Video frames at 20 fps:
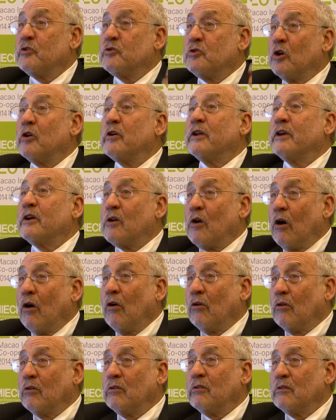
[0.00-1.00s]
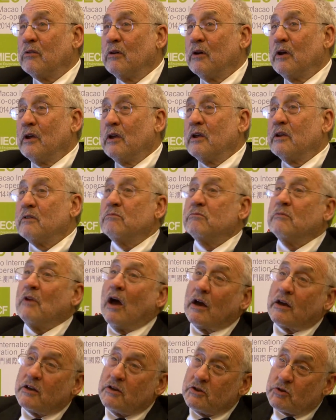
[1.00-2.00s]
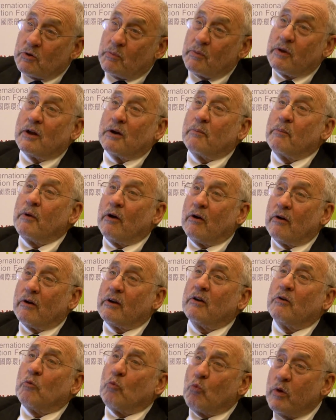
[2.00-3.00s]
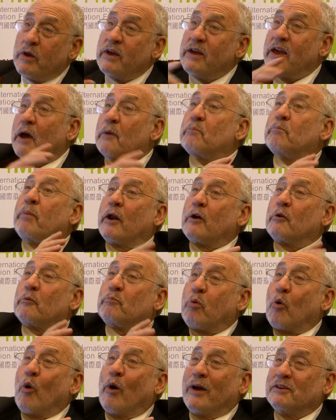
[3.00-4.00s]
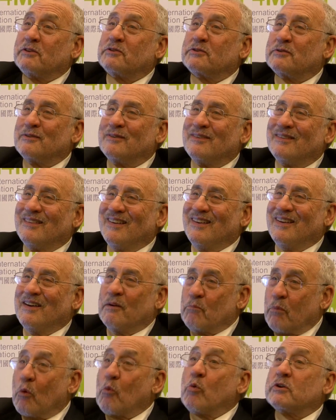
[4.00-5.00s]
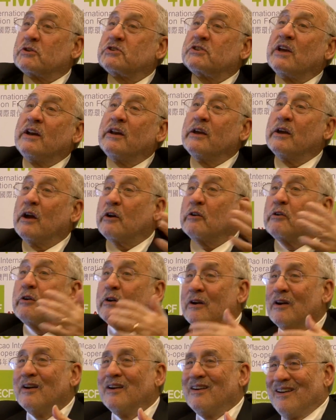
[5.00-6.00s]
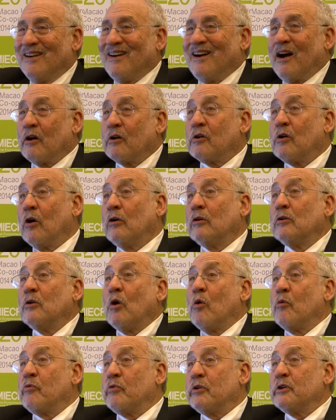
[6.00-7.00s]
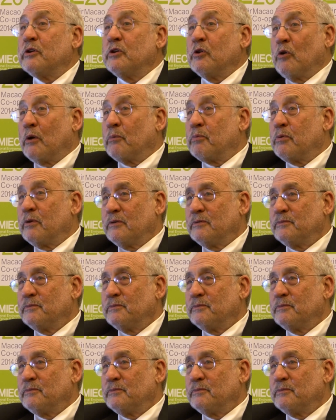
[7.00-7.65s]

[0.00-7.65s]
dirty coal, not consuming in America, we get better points, but we're sending our coal over to Europe.